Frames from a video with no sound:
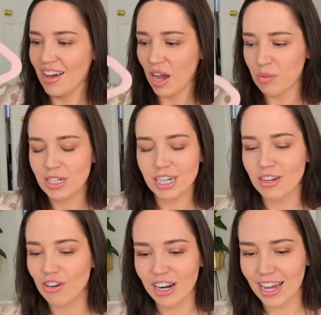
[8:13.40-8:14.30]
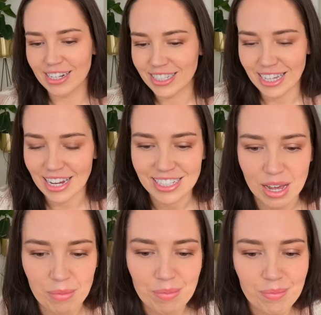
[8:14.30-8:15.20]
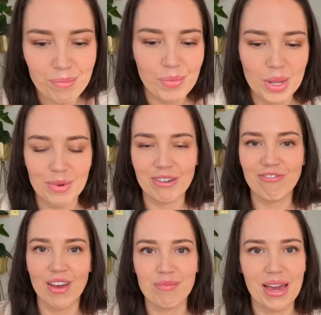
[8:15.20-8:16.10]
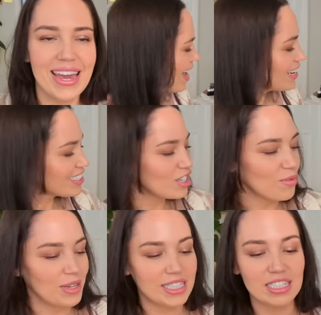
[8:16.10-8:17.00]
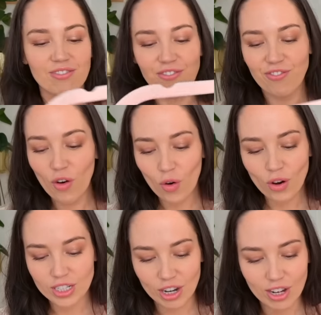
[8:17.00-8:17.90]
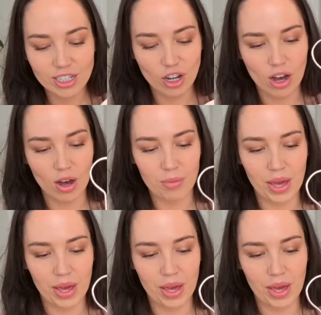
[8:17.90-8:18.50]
I wish I got it in a size that flimmin' fit me. Next up is this $4 top.